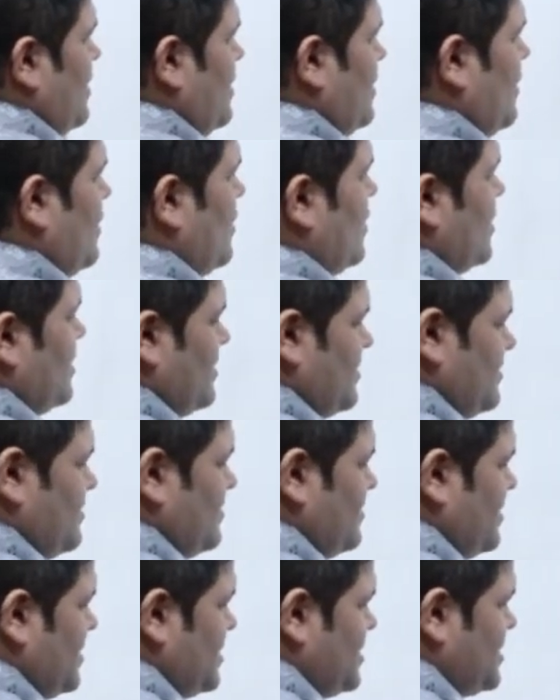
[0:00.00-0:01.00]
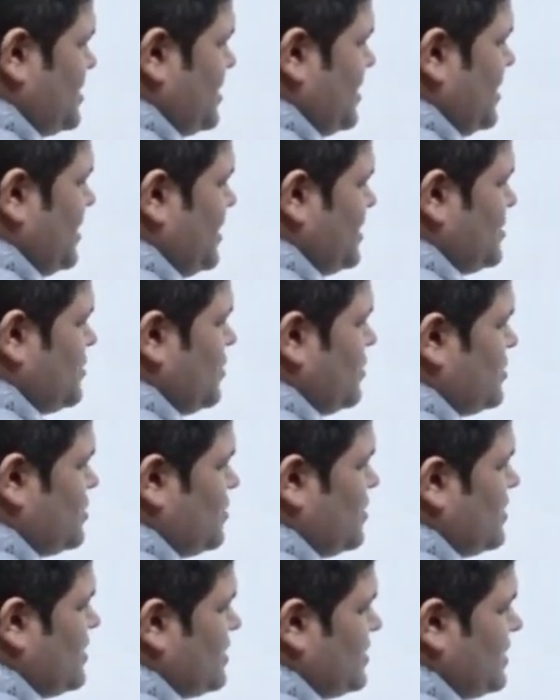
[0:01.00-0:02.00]
Or just it is
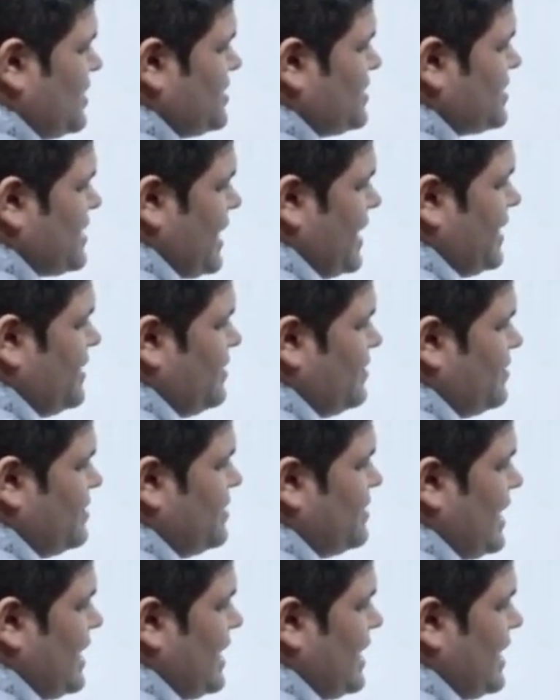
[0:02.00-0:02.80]
also this kind,